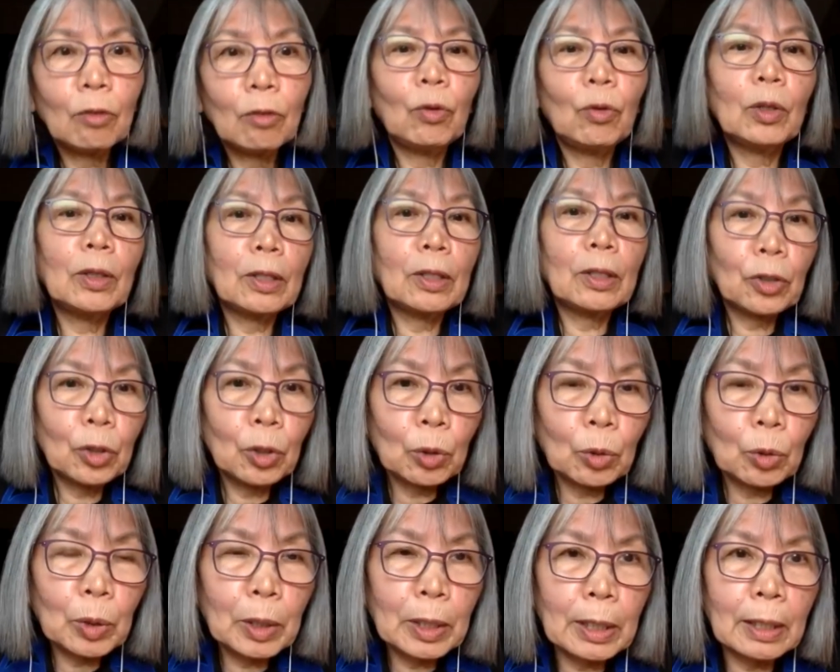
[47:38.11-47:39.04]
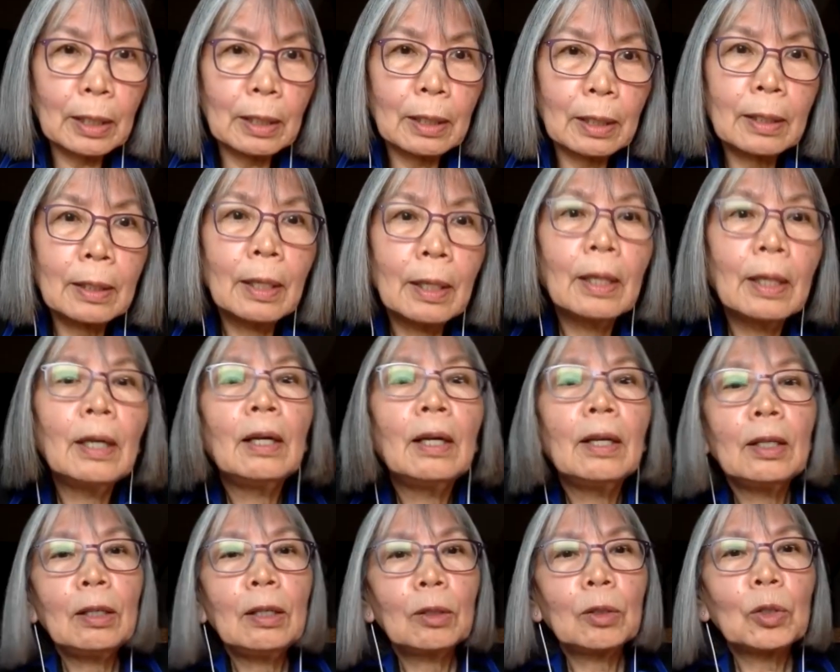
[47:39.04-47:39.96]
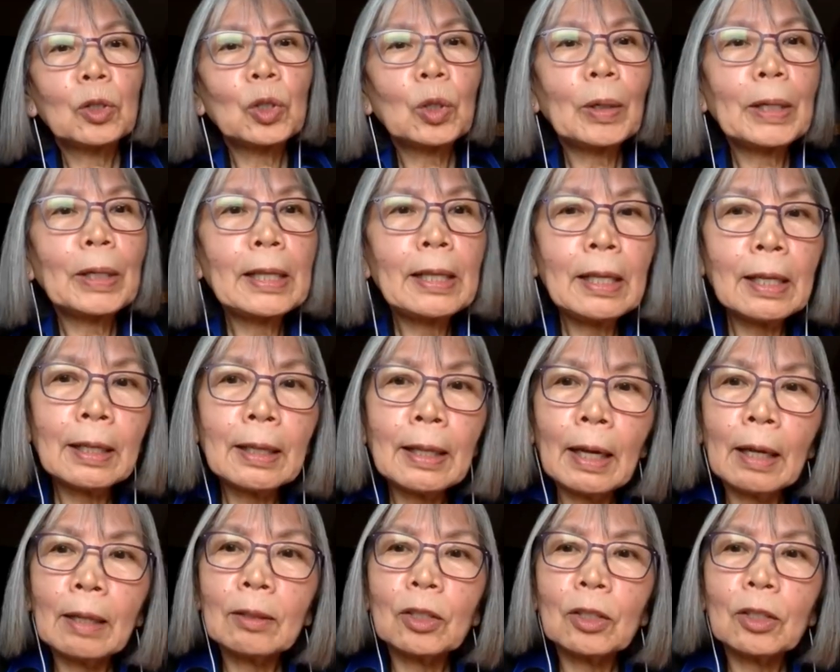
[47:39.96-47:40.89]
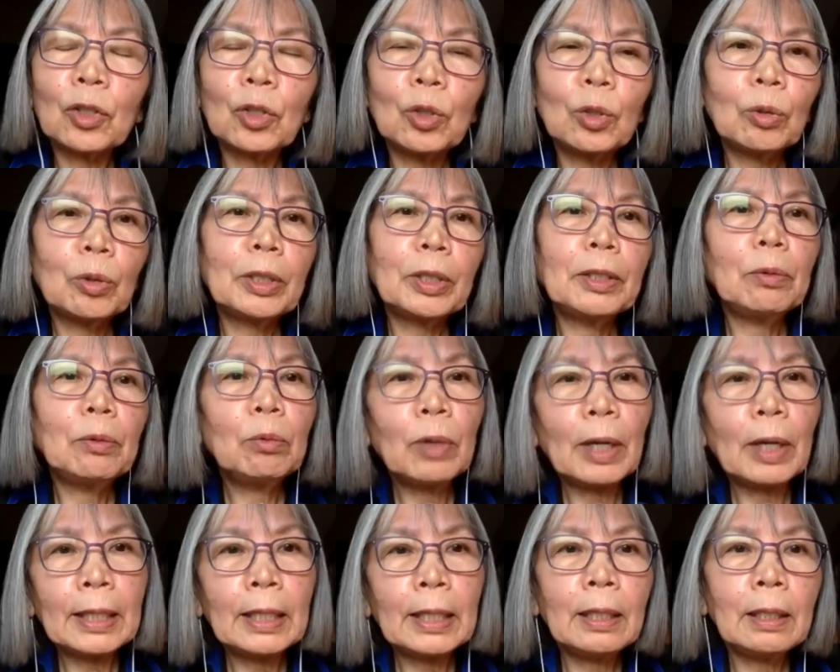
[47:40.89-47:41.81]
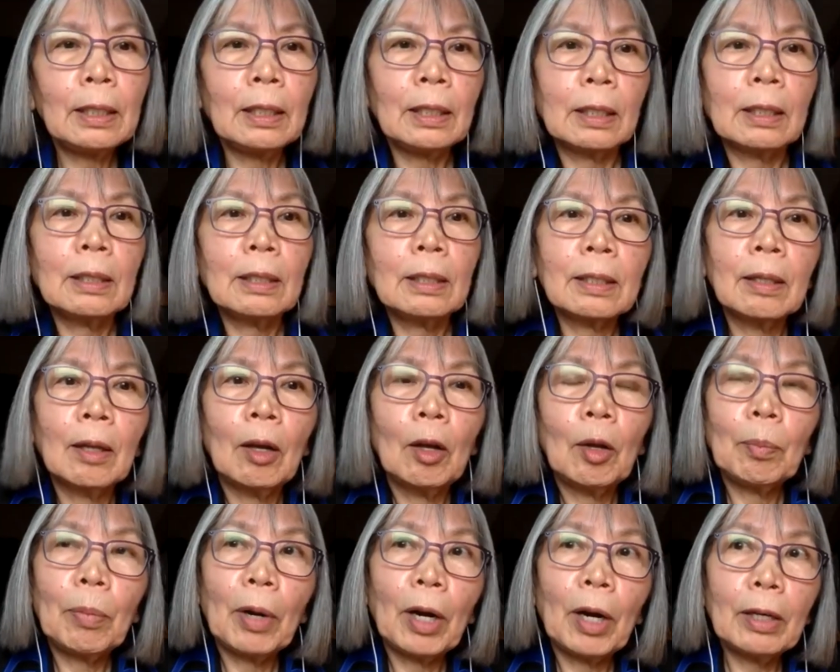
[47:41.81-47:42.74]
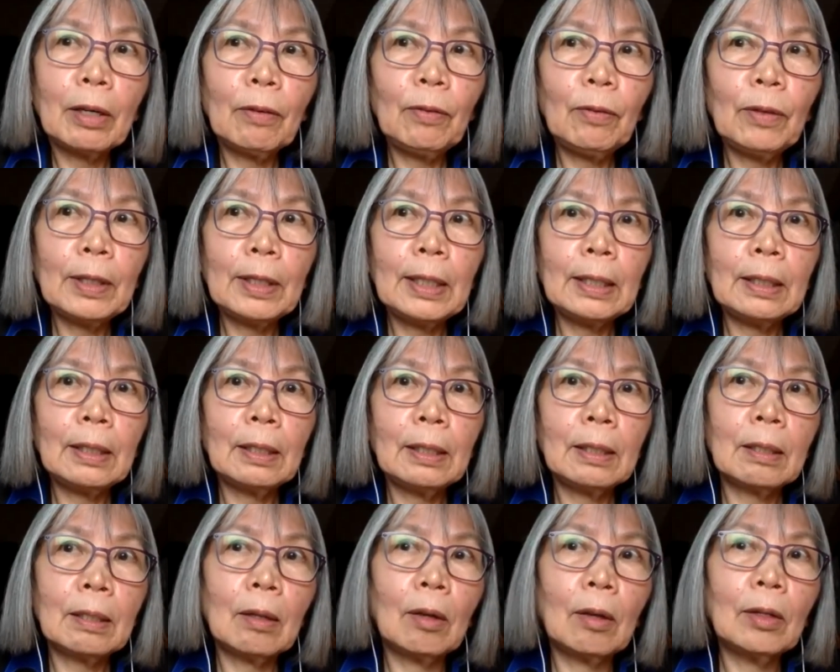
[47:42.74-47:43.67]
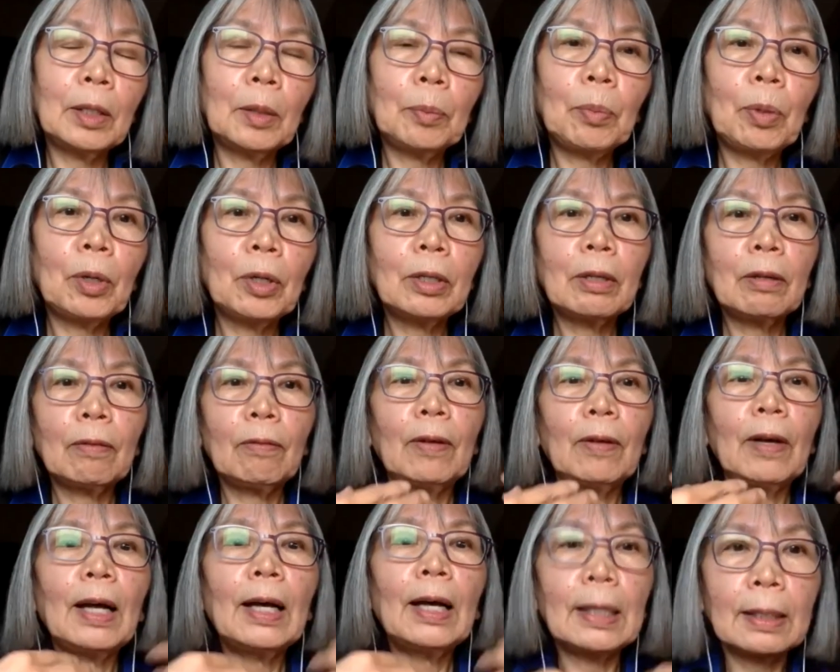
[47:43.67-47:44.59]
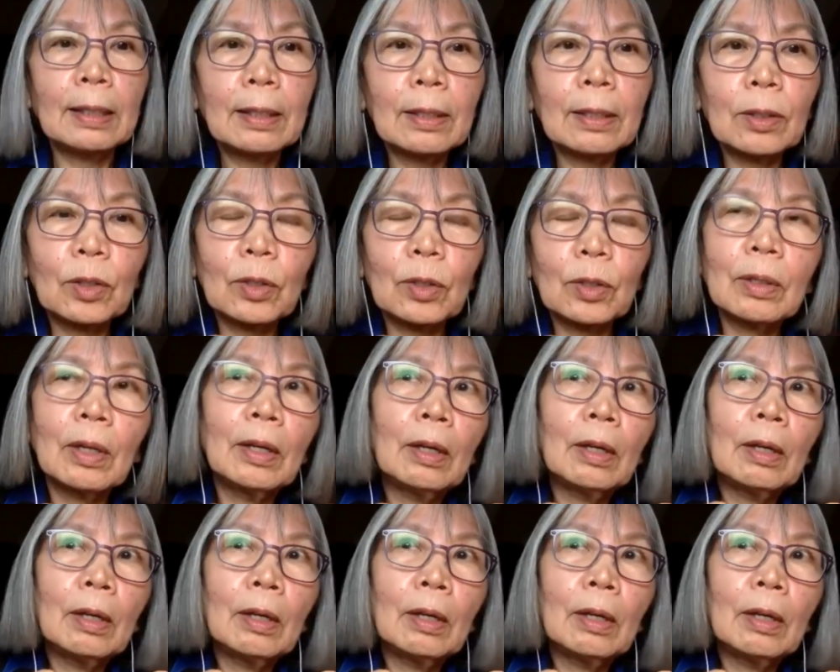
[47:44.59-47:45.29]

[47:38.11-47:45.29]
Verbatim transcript: for the stories you know so i think that story readiness part of it is on the part of us